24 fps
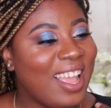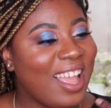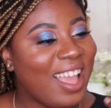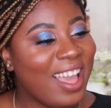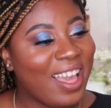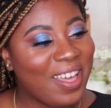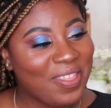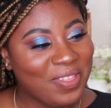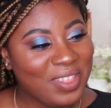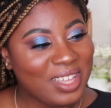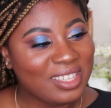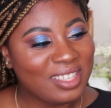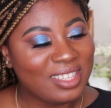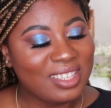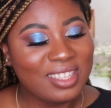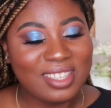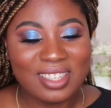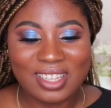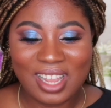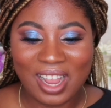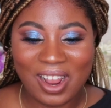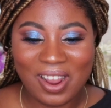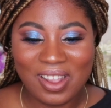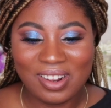And this
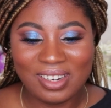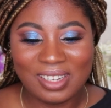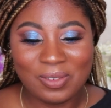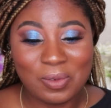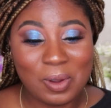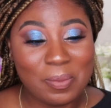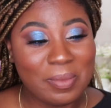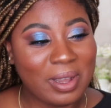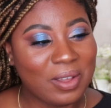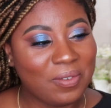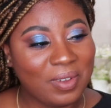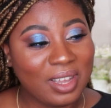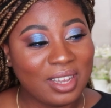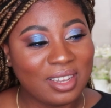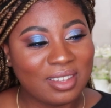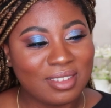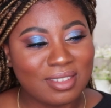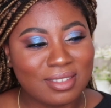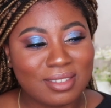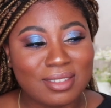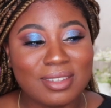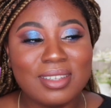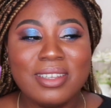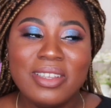is currently what my
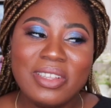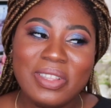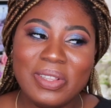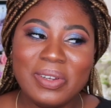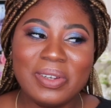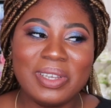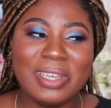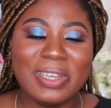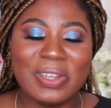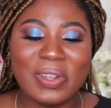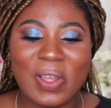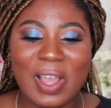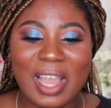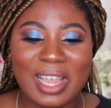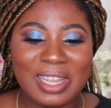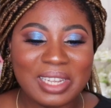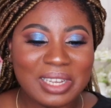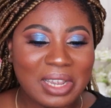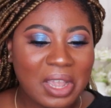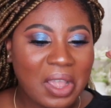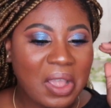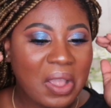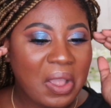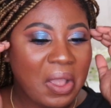face is looking
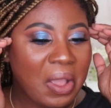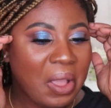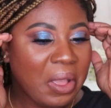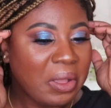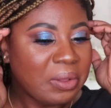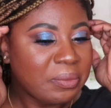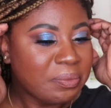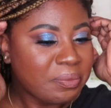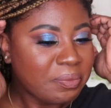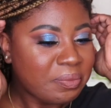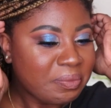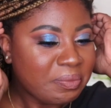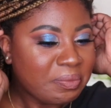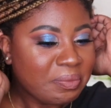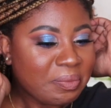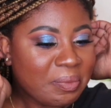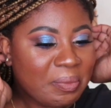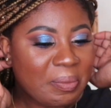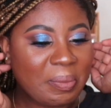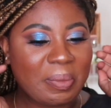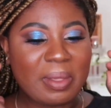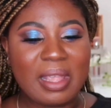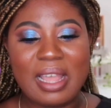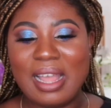like.
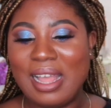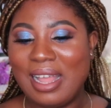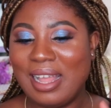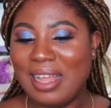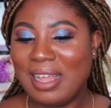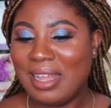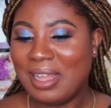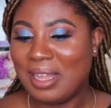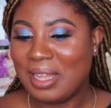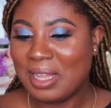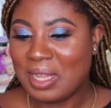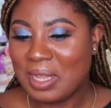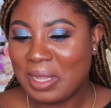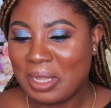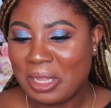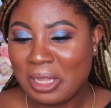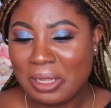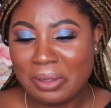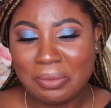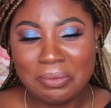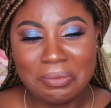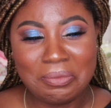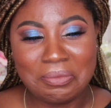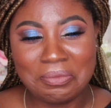
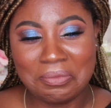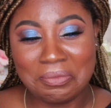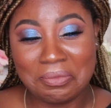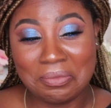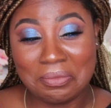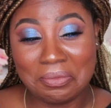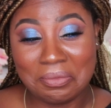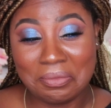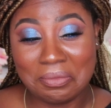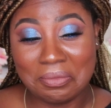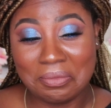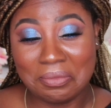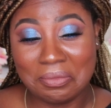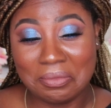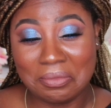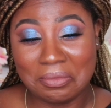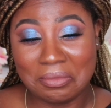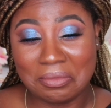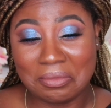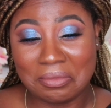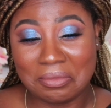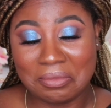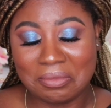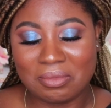
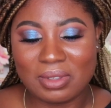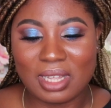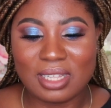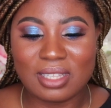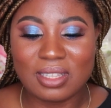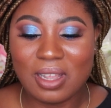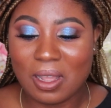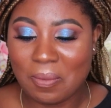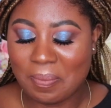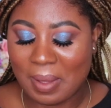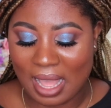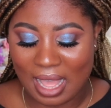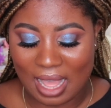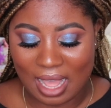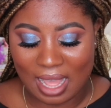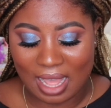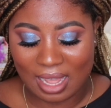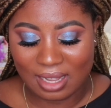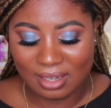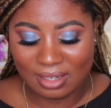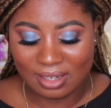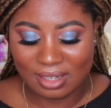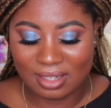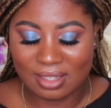It's
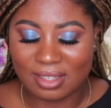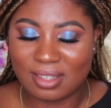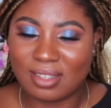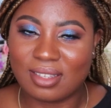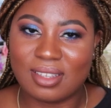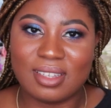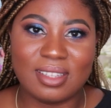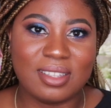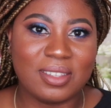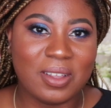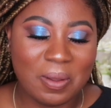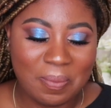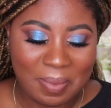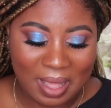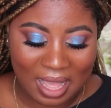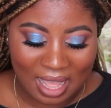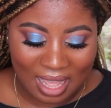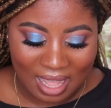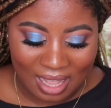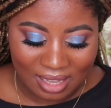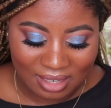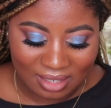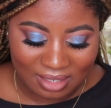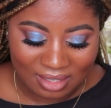not
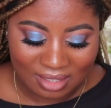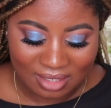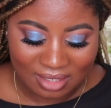bad.